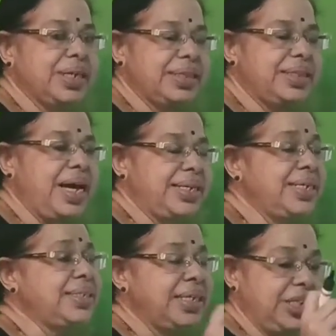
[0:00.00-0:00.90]
that
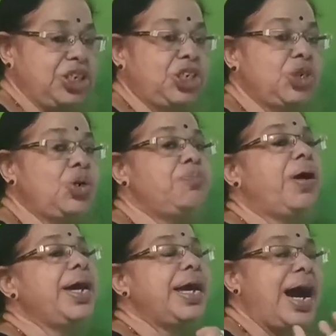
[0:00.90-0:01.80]
is issued
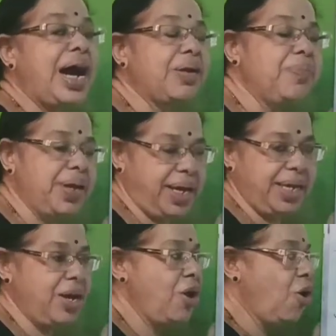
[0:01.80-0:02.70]
by RBI.
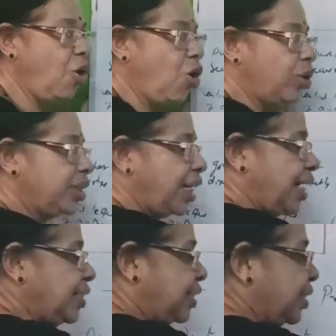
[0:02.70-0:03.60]

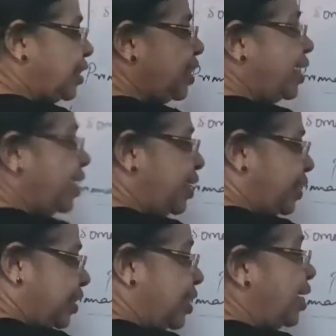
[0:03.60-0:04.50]
Authorization
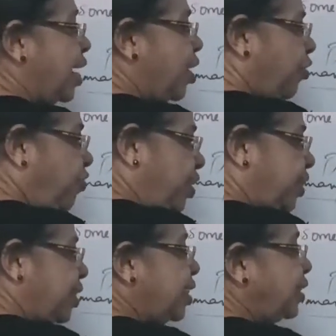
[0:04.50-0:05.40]
letter
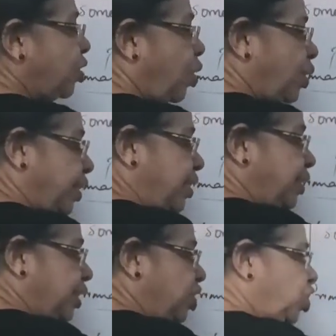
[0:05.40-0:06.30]
which is that
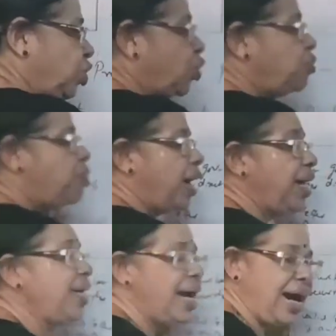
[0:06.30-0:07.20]
is issued
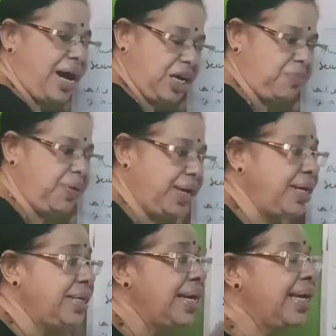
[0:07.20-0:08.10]
by
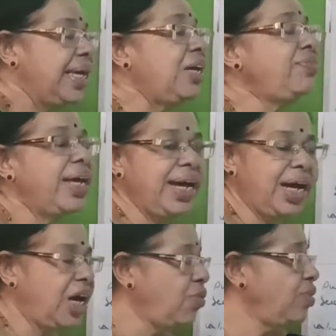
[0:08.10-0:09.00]
RBI. If they
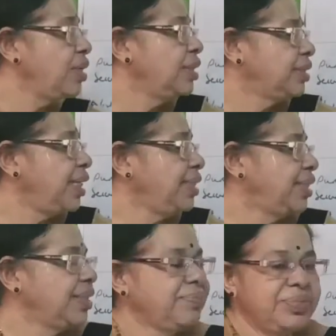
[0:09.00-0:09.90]
have such
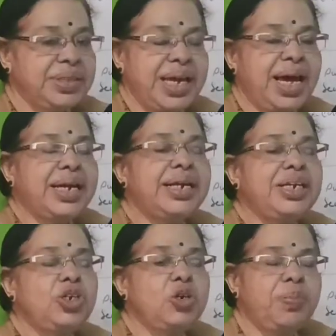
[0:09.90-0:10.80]
they are
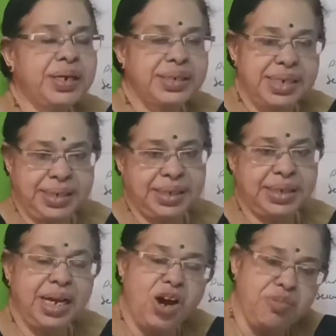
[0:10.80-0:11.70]
ready to purchase
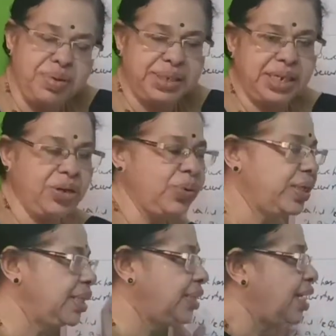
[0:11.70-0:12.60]
the government
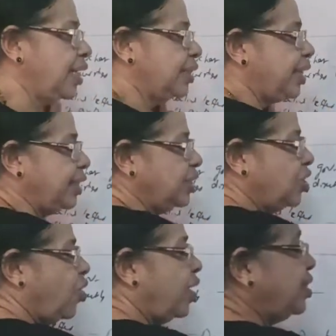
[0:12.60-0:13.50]
securities, that
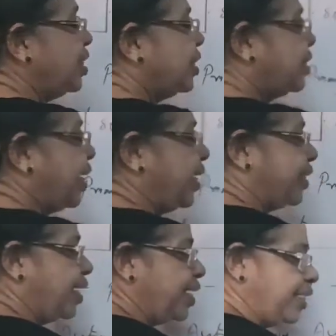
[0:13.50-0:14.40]
is known as
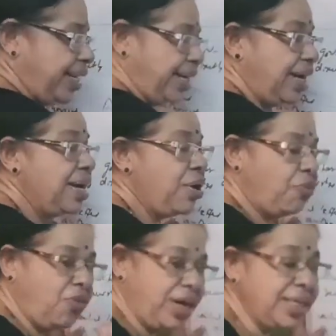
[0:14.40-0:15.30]
satellite dealer.
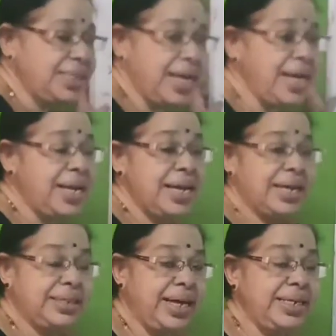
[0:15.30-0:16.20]
One is
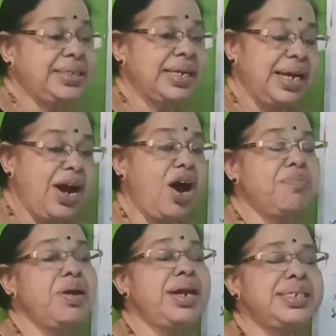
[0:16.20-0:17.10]
that is
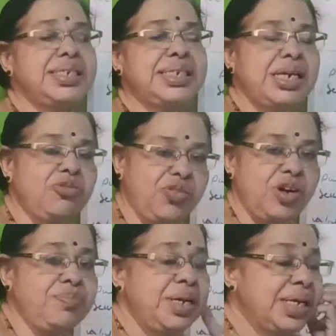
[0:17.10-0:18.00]
government registered
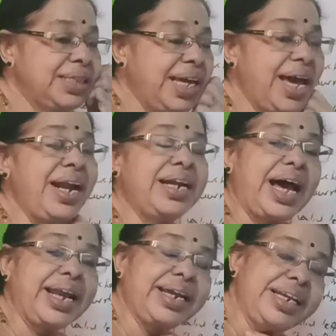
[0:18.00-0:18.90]
firm, they are
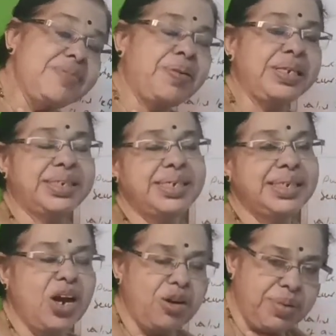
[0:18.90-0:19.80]
directly
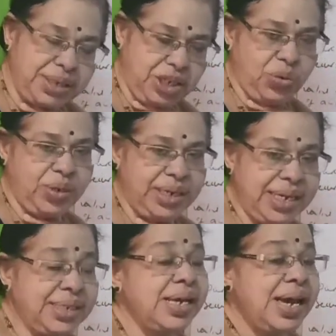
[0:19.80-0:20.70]
purchase government
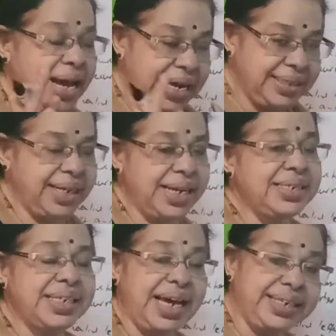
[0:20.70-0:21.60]
securities, and
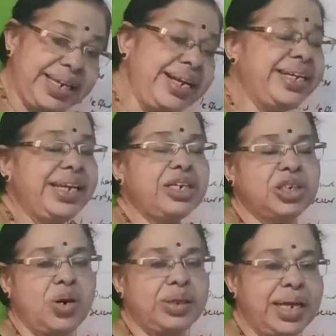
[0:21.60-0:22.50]
second satellite dealer
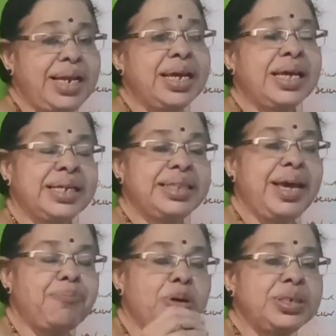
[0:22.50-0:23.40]
show that
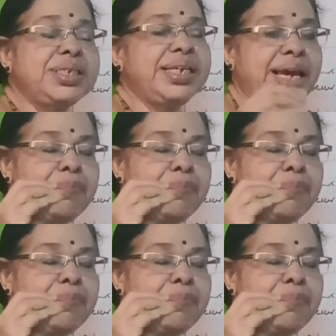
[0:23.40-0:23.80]
they possess a